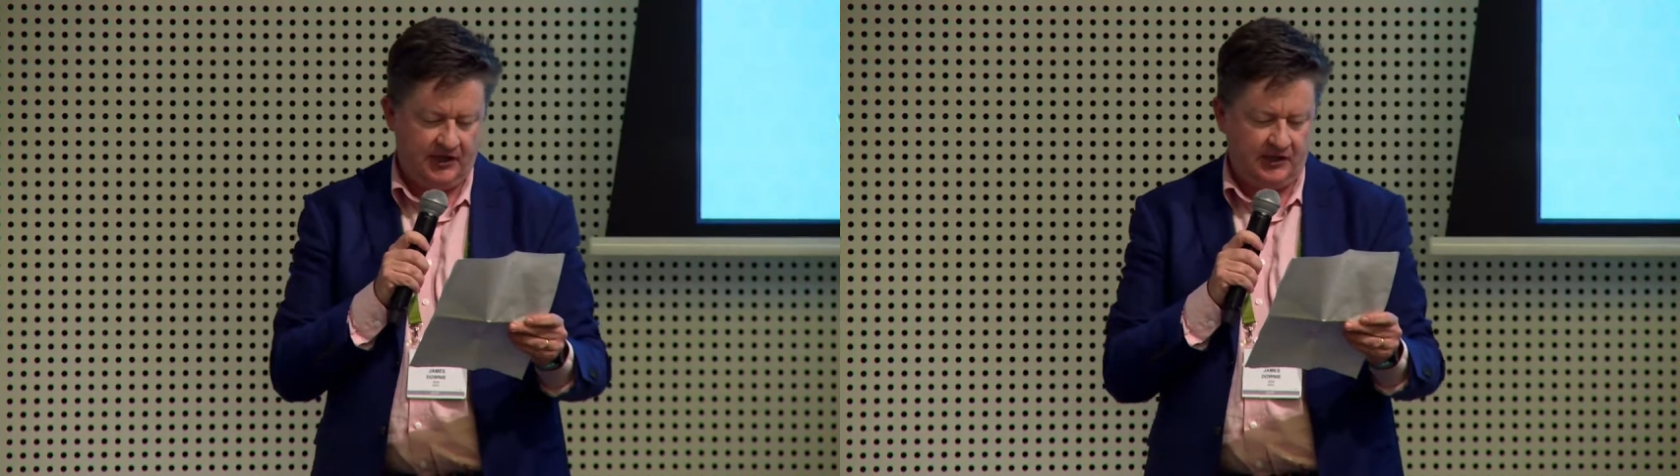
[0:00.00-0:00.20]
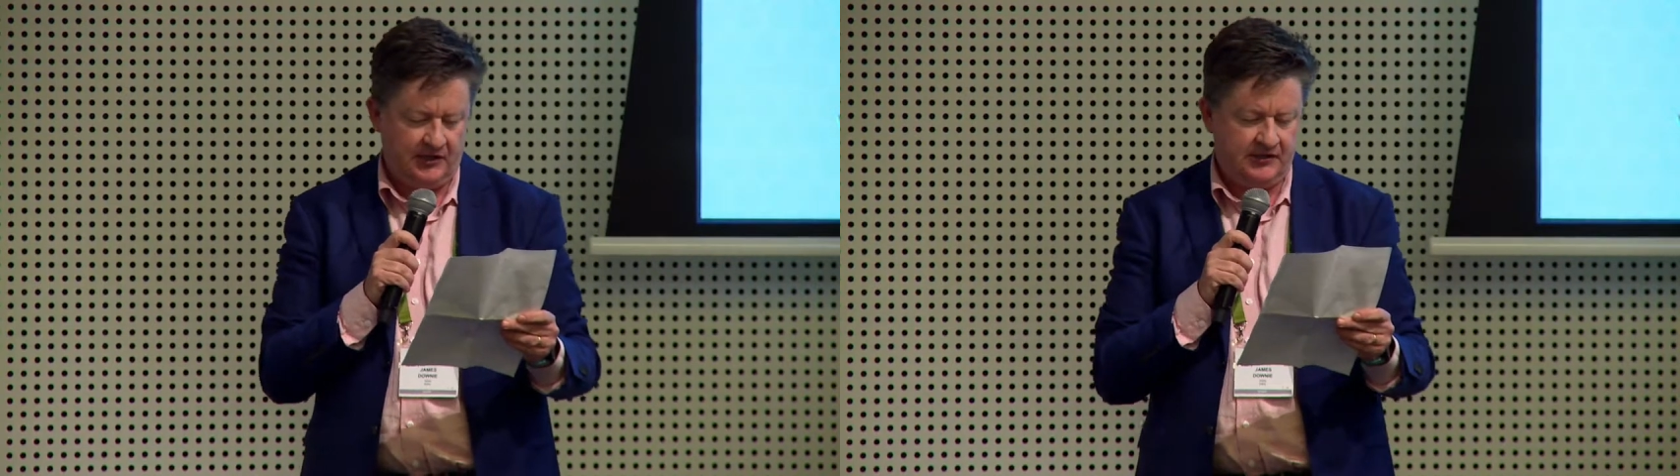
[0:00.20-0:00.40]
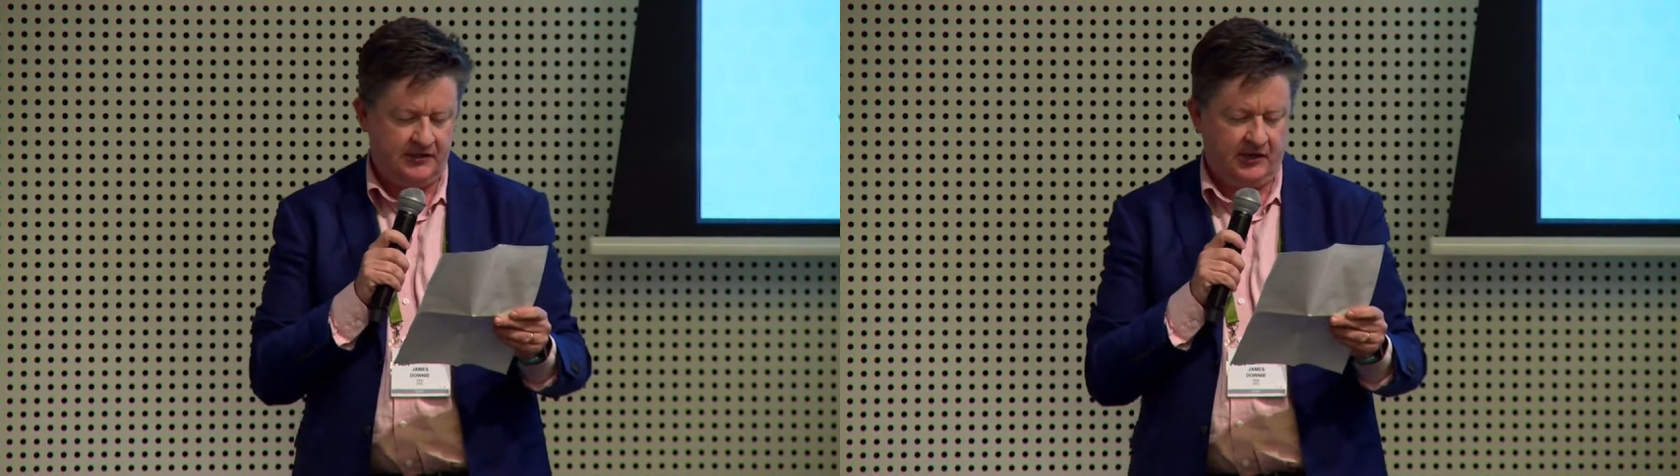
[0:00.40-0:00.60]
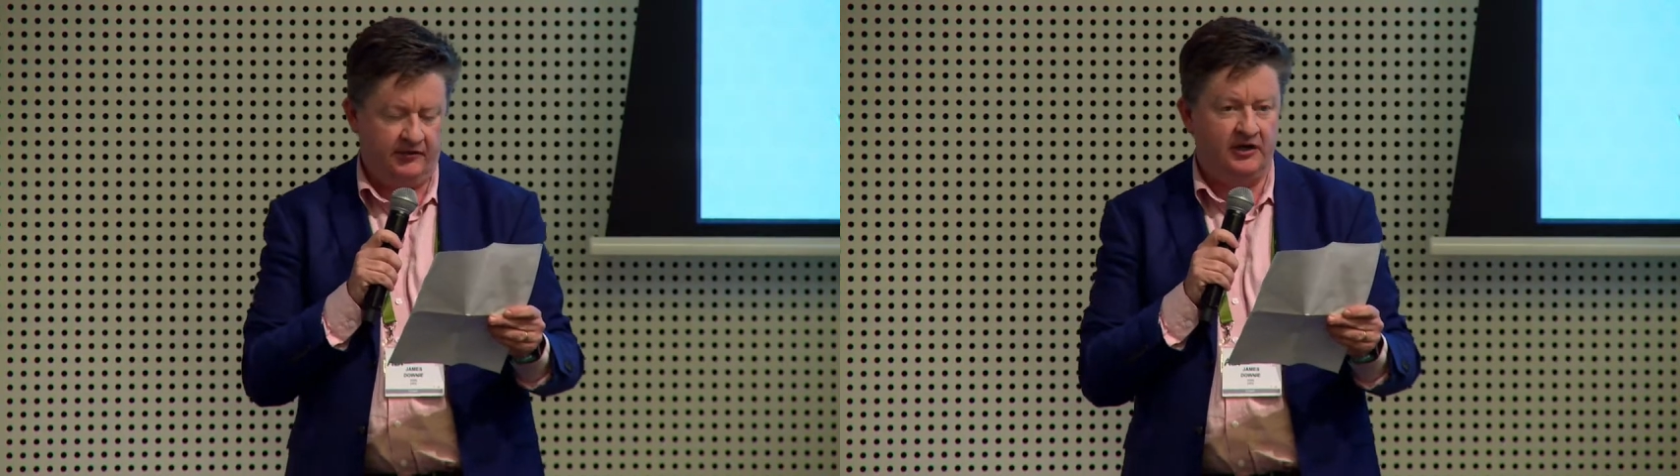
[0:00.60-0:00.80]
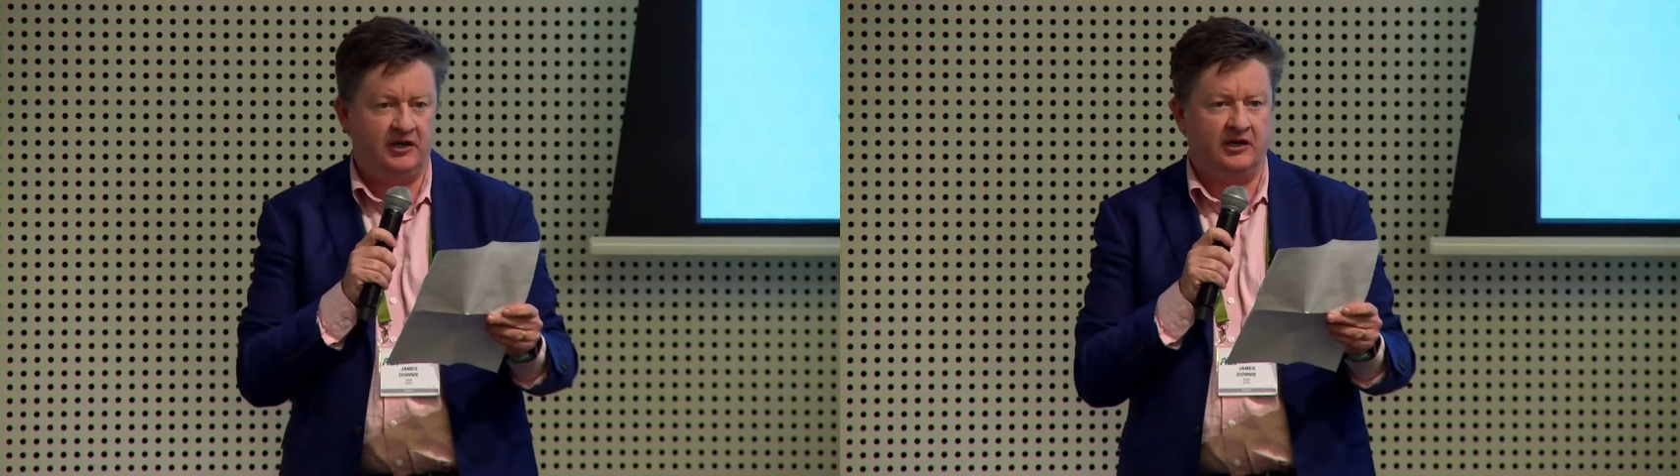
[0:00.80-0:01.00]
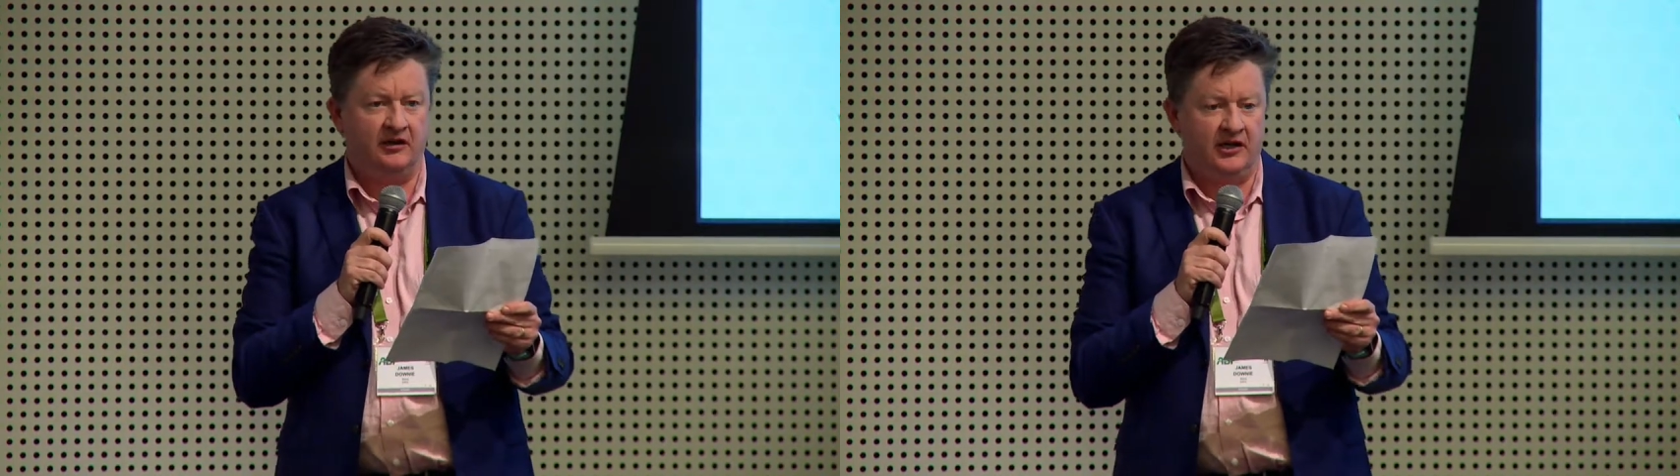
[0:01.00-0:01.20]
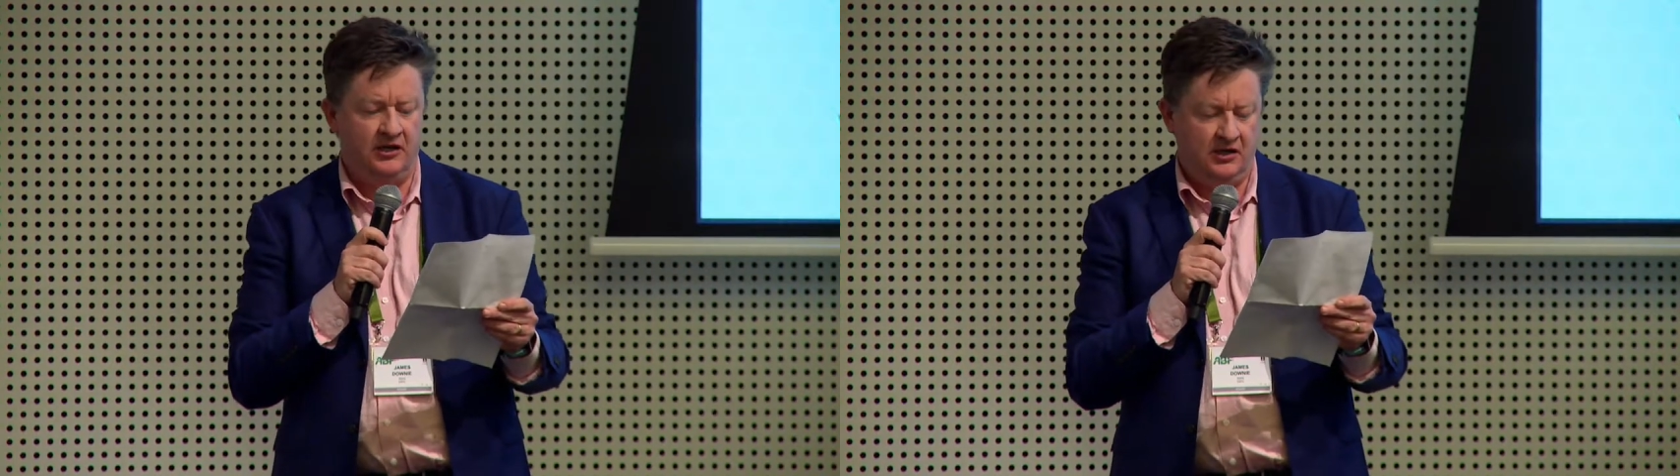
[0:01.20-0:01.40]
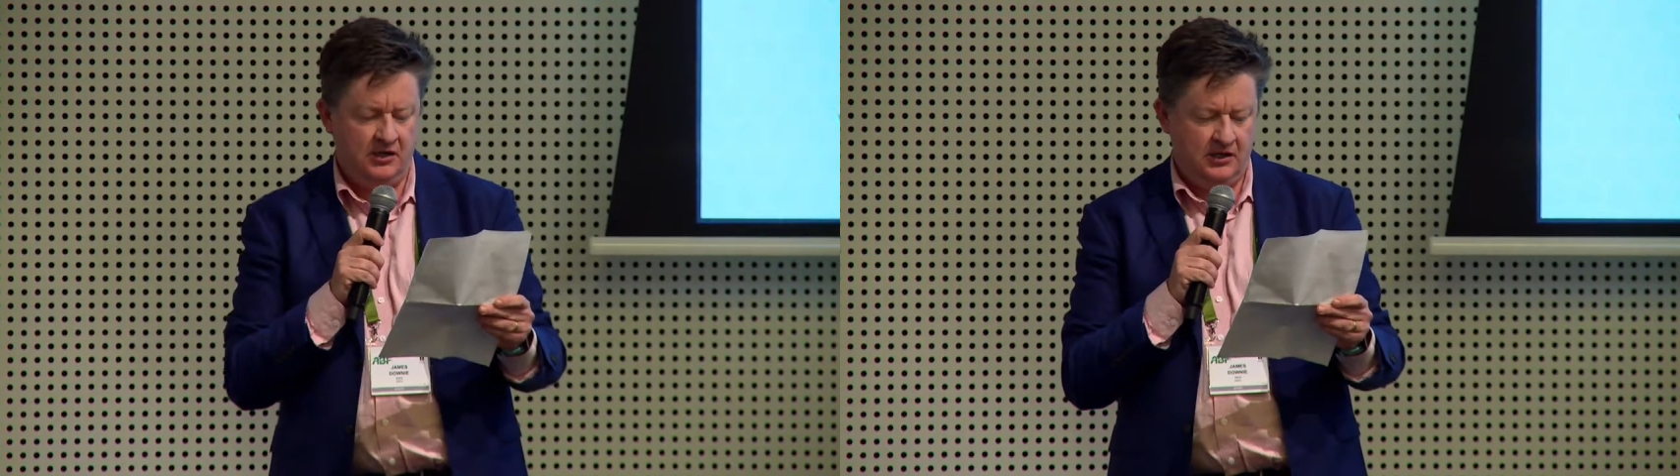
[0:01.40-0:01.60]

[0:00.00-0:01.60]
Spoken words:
And Erin Kelly,